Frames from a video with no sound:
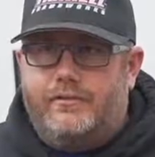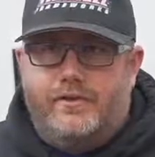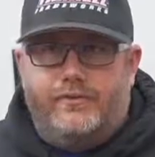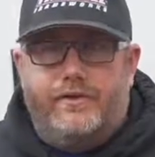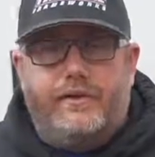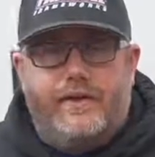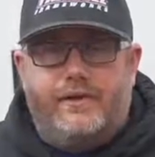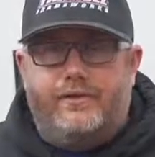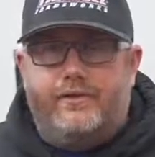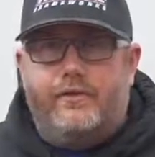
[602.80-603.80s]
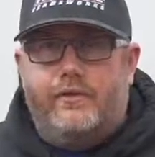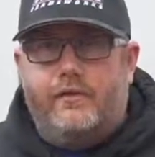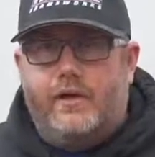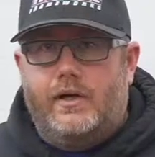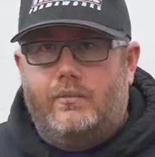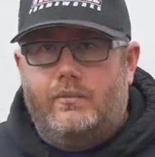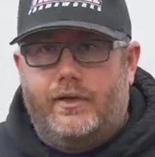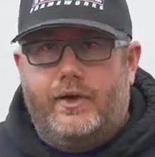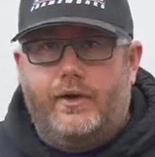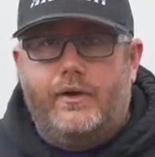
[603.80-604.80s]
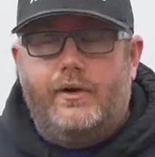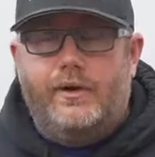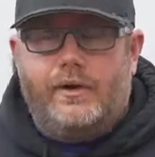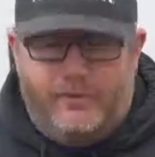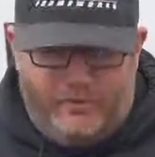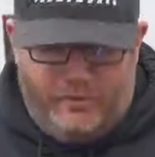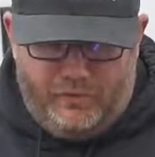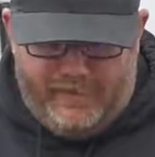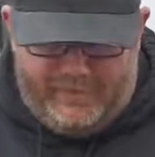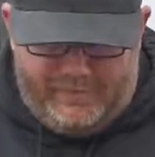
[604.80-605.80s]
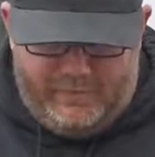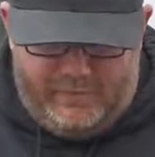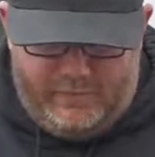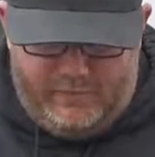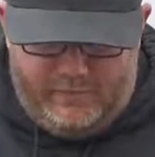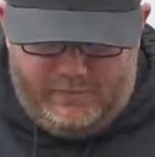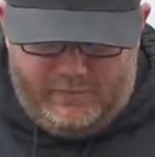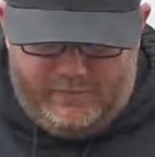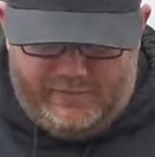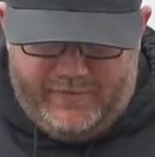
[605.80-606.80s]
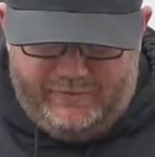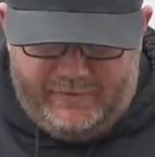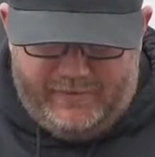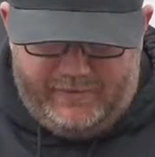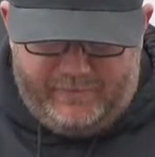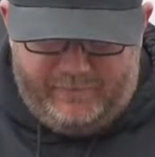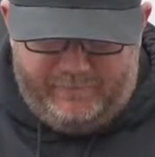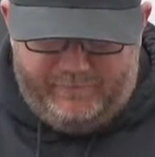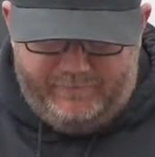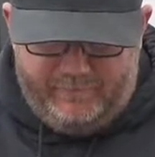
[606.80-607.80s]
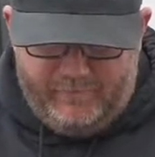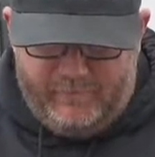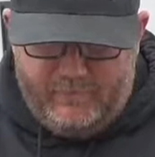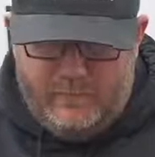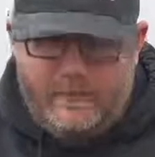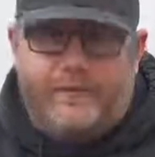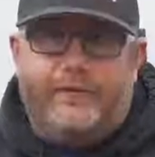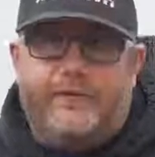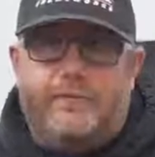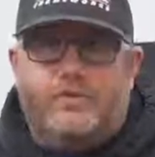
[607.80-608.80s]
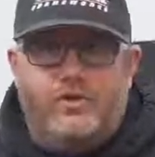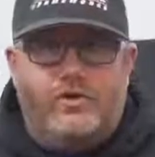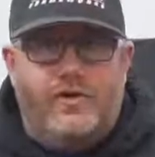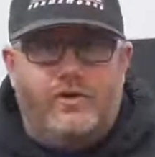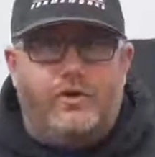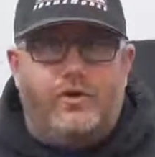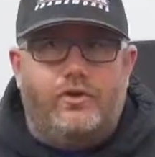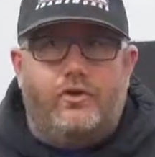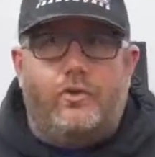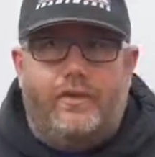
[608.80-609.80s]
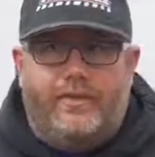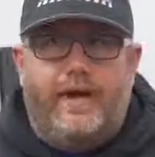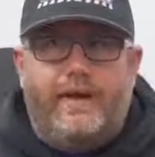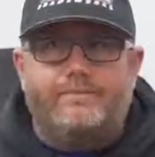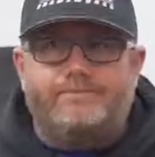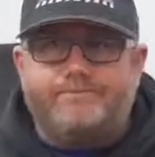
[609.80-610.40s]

different lengths there. So that's there's definitely some tuning you can do with that.